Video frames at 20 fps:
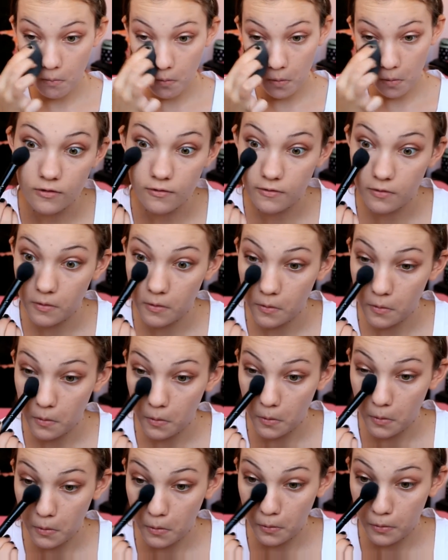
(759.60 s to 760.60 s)

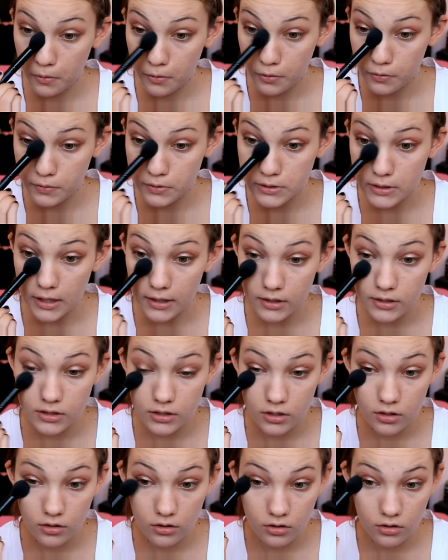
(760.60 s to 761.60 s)
To set.
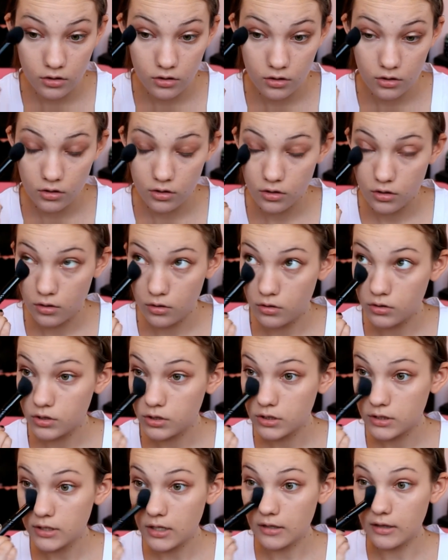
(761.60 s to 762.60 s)
I'll
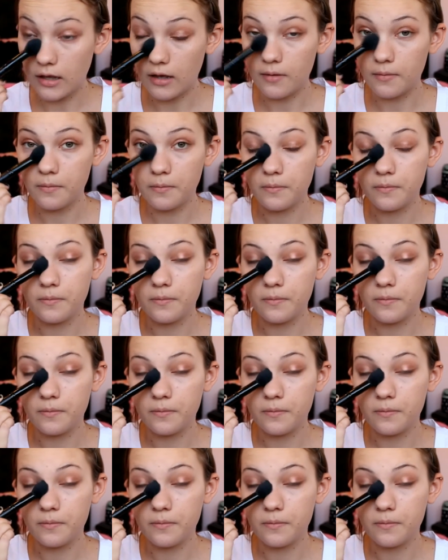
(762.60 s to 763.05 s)
just set that.